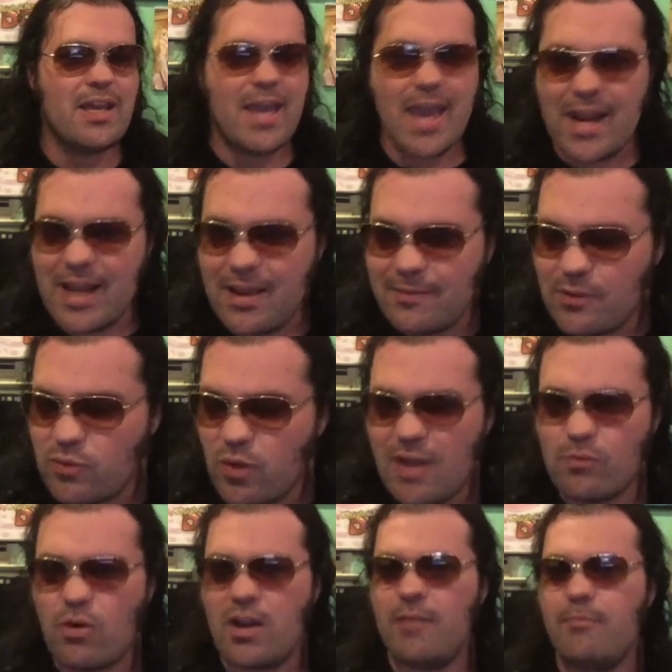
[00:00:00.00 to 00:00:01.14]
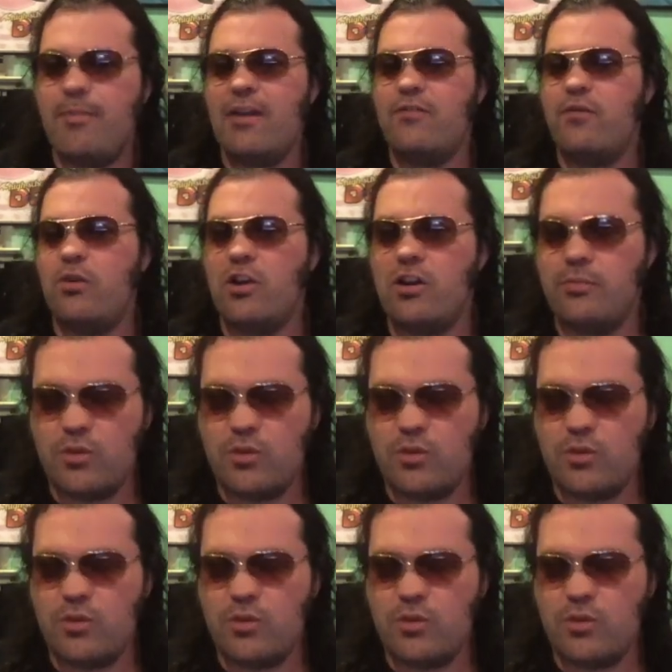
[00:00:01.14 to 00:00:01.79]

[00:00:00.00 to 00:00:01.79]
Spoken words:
and that's why I'm rocking back and forth.